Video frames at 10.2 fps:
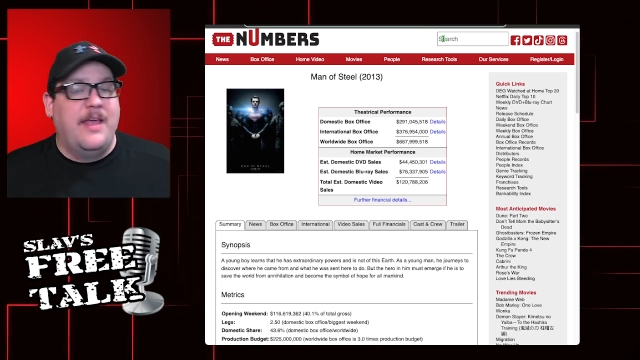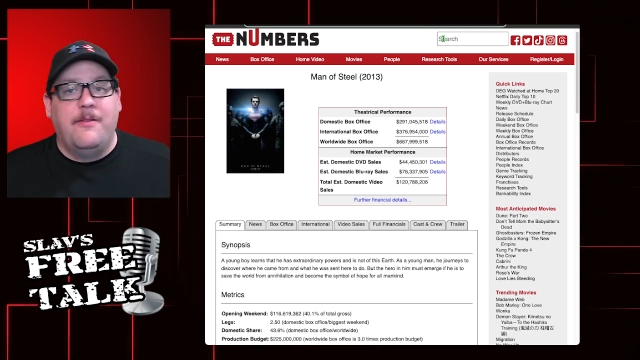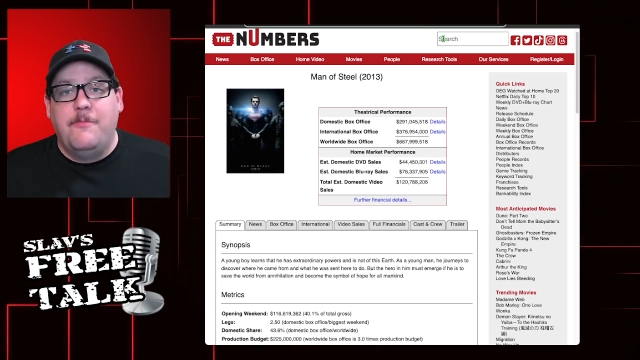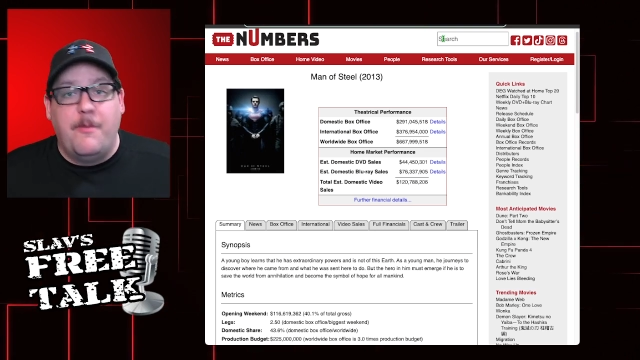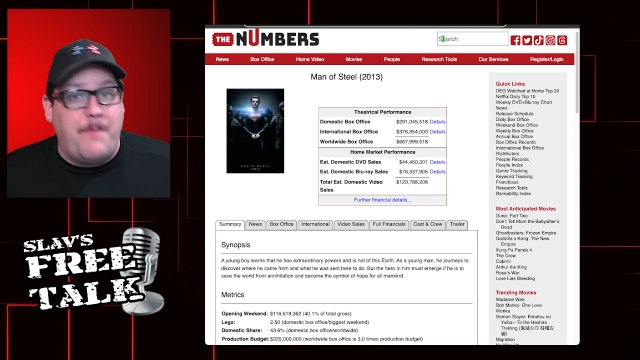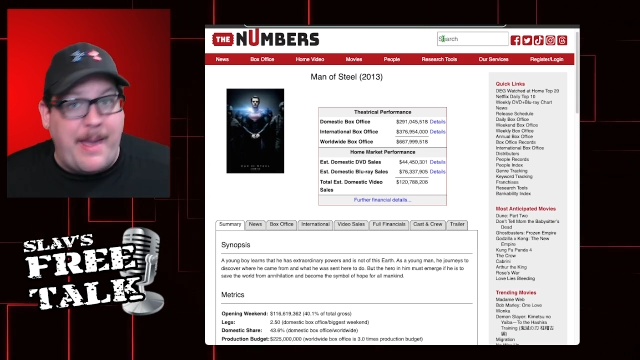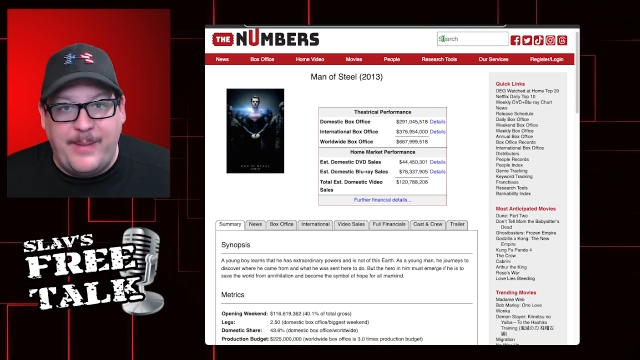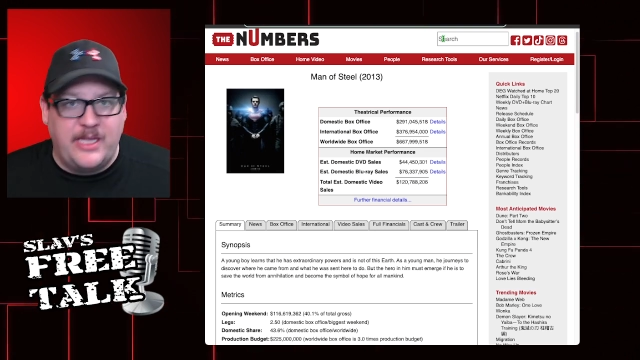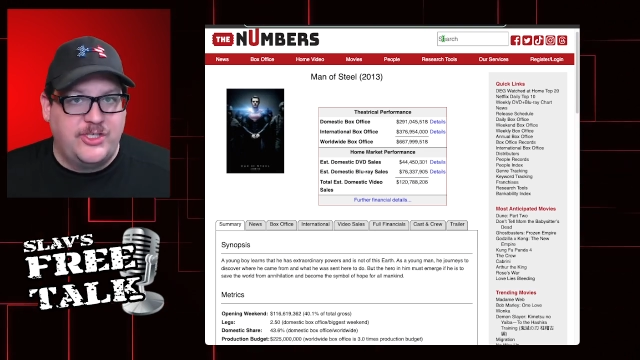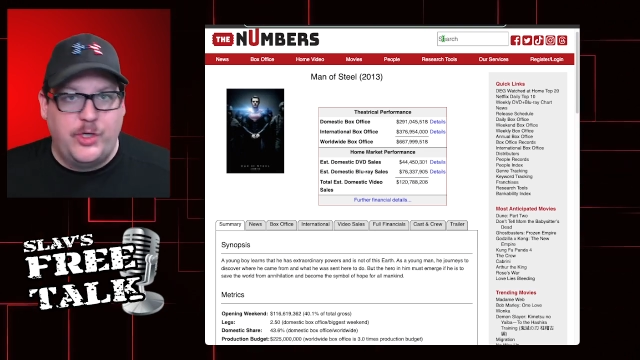the
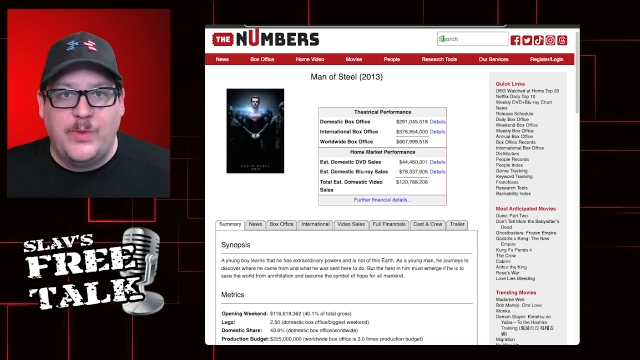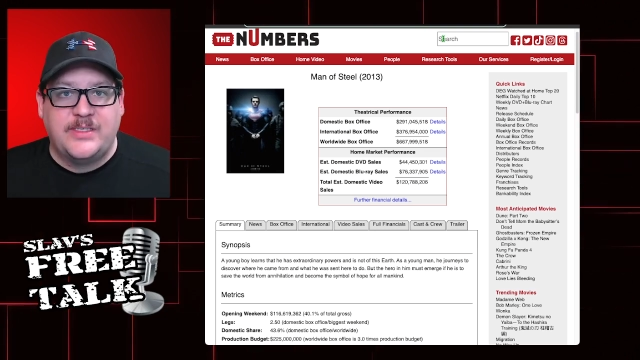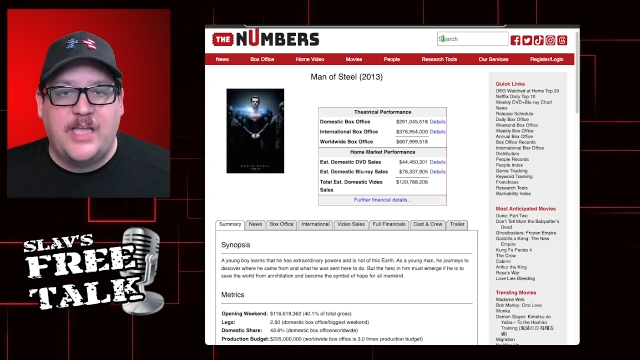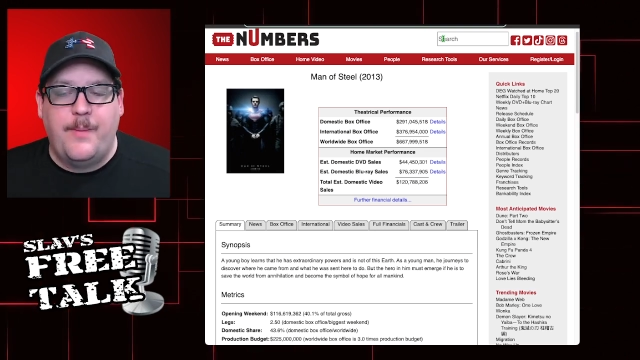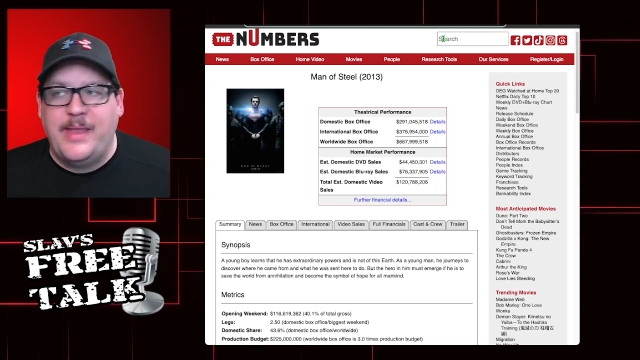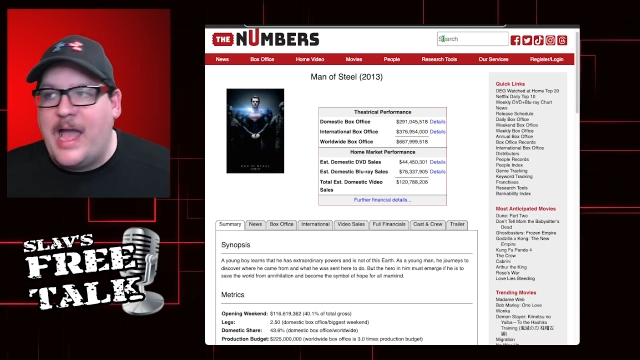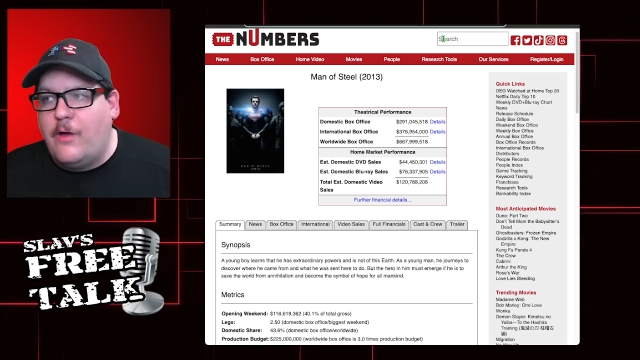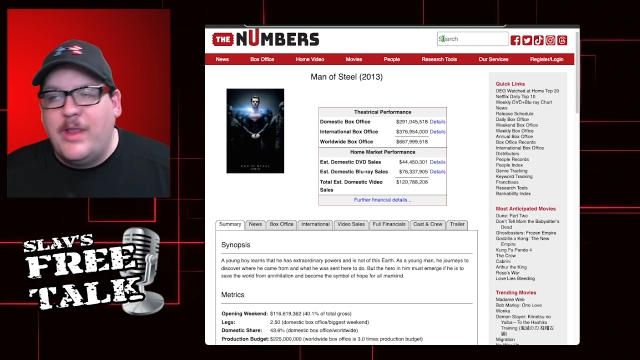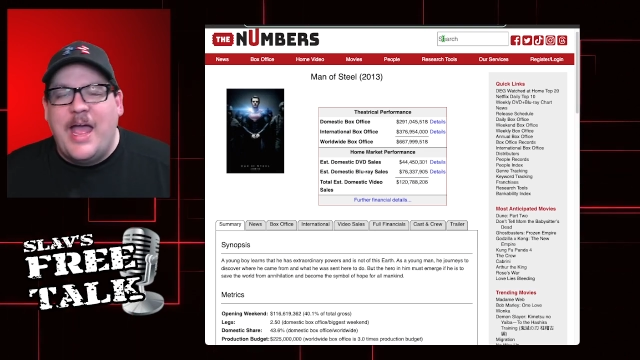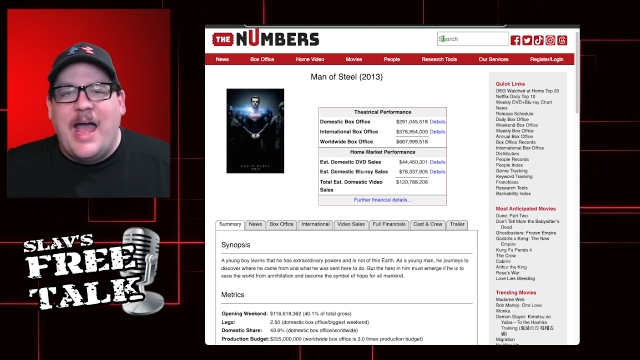Batman 2 that's coming out.